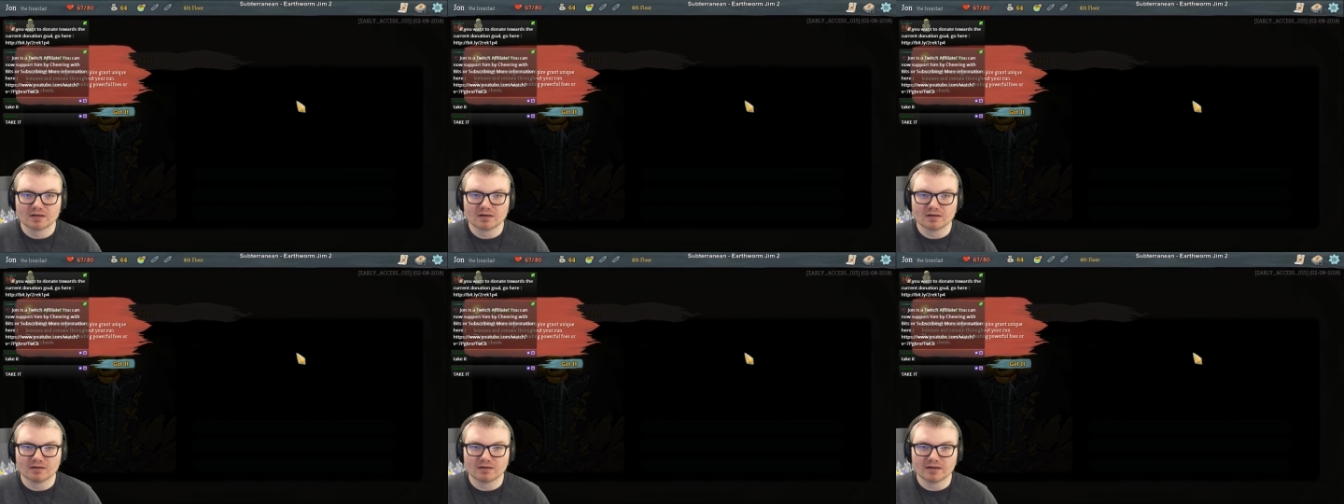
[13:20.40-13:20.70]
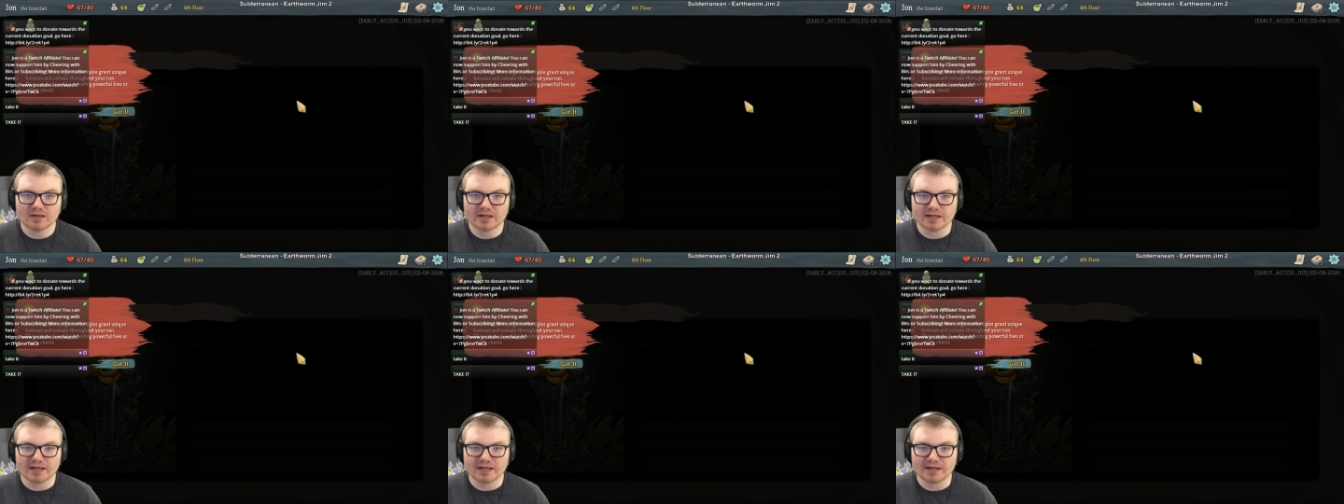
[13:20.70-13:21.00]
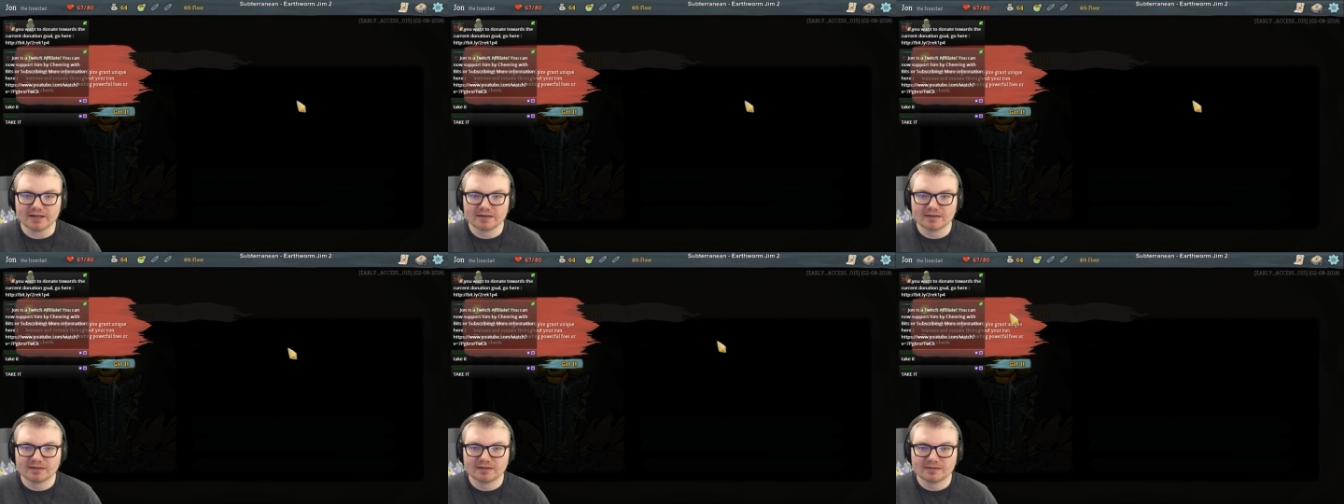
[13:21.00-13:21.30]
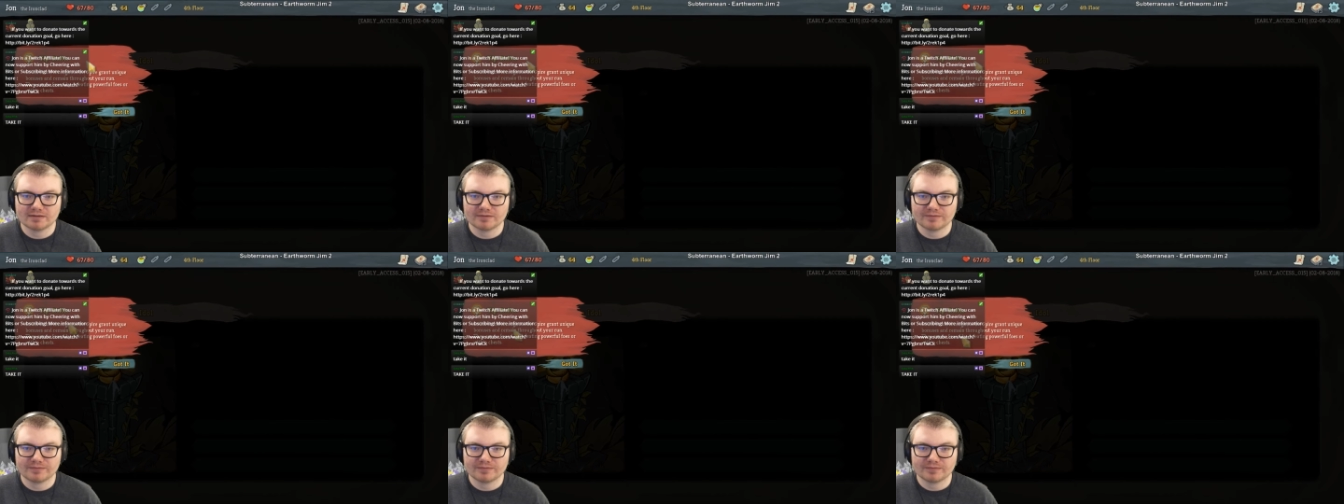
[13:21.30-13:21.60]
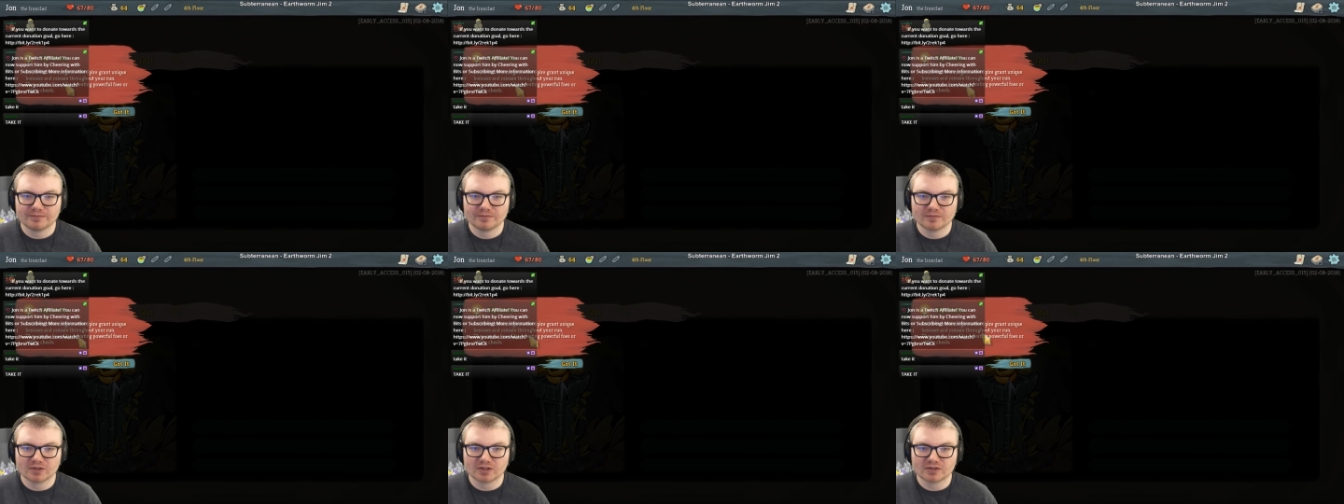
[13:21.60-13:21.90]
All right.
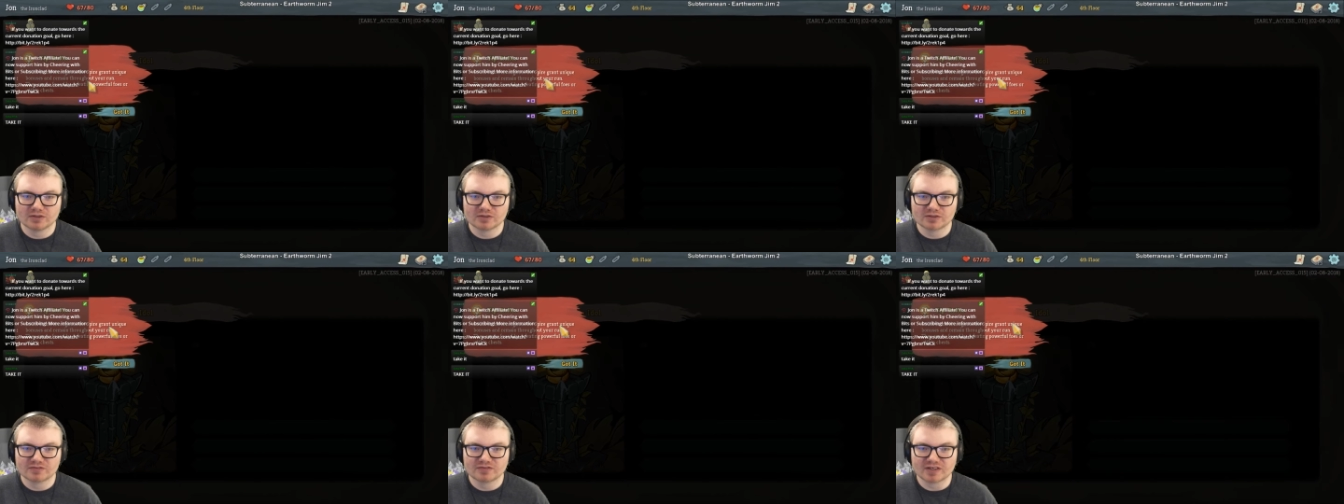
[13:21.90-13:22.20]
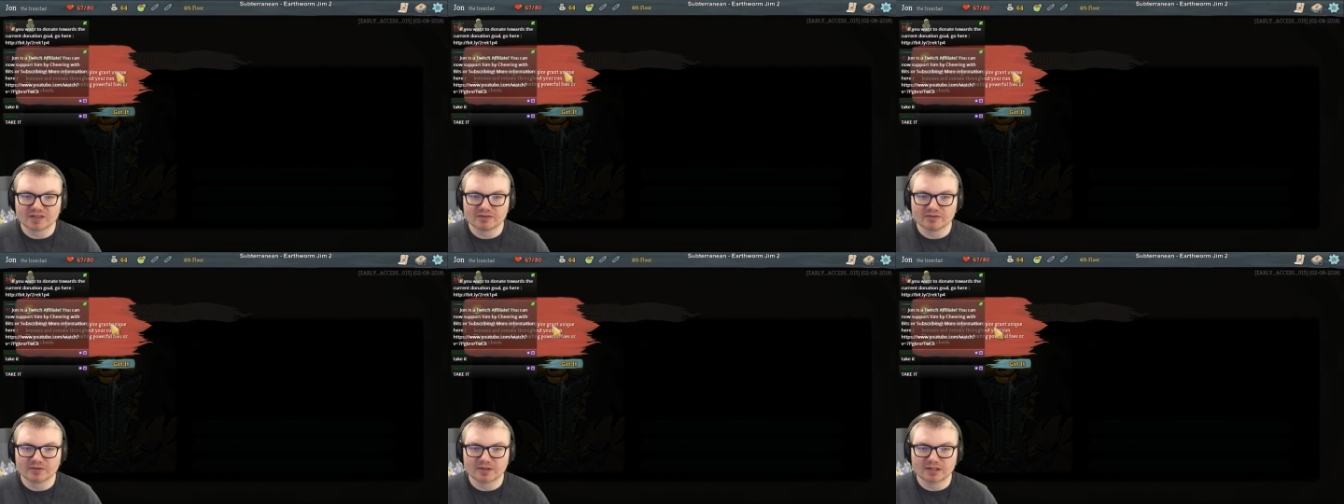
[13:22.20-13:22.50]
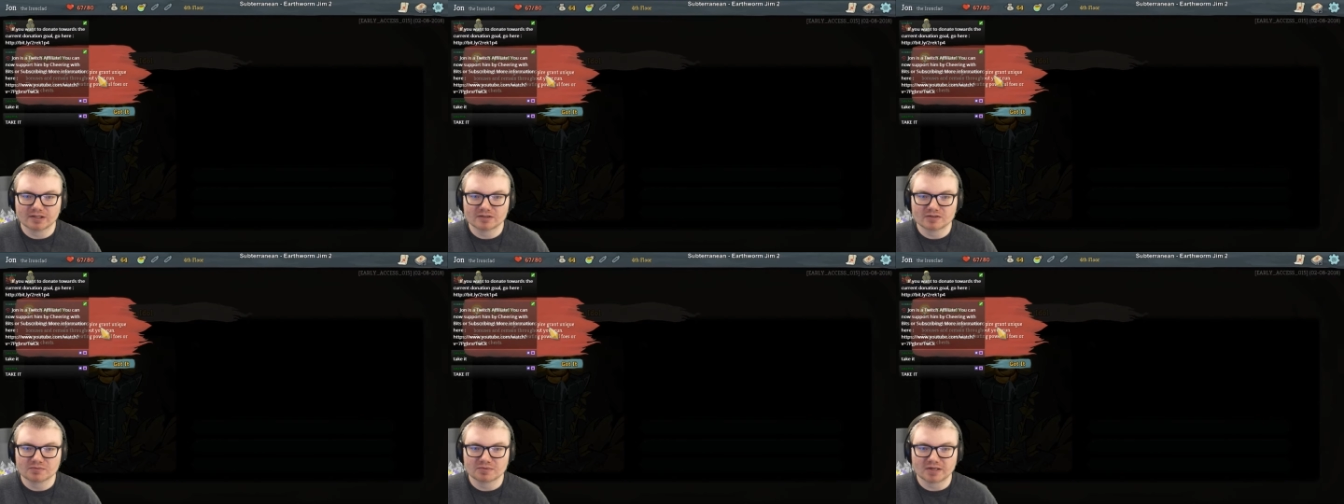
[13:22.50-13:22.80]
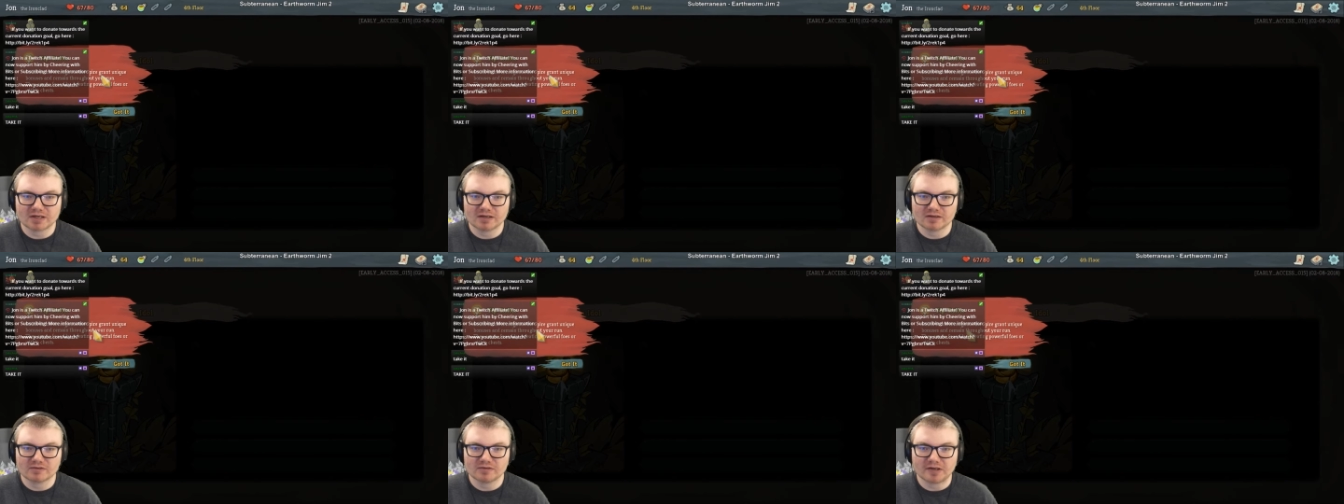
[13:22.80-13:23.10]
It's found throughout the Spire.